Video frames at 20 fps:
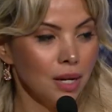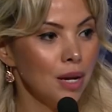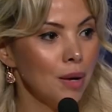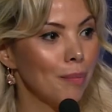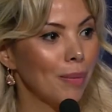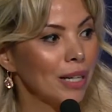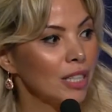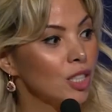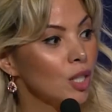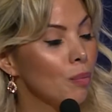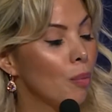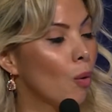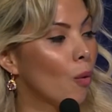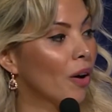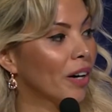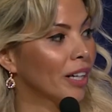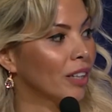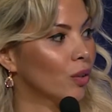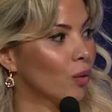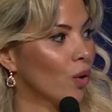by
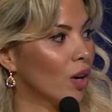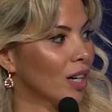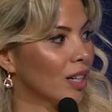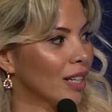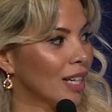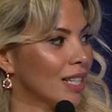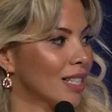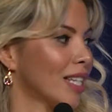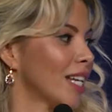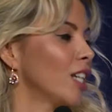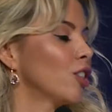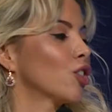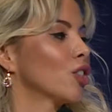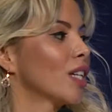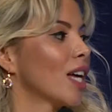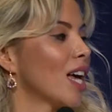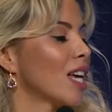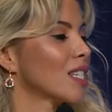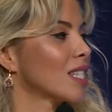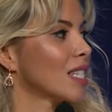supporting the organization that
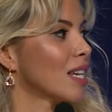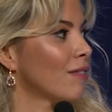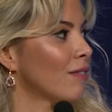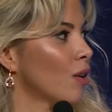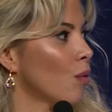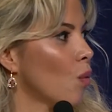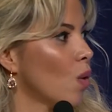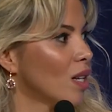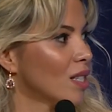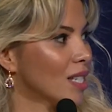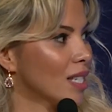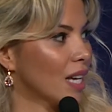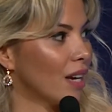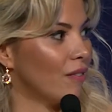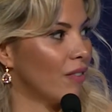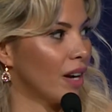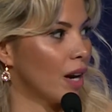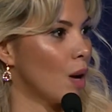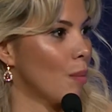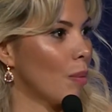has never once
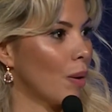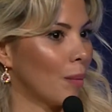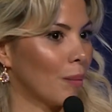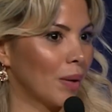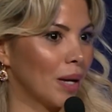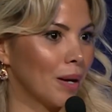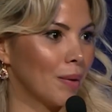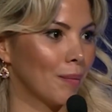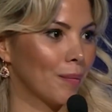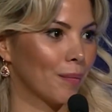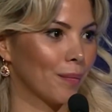given up on me,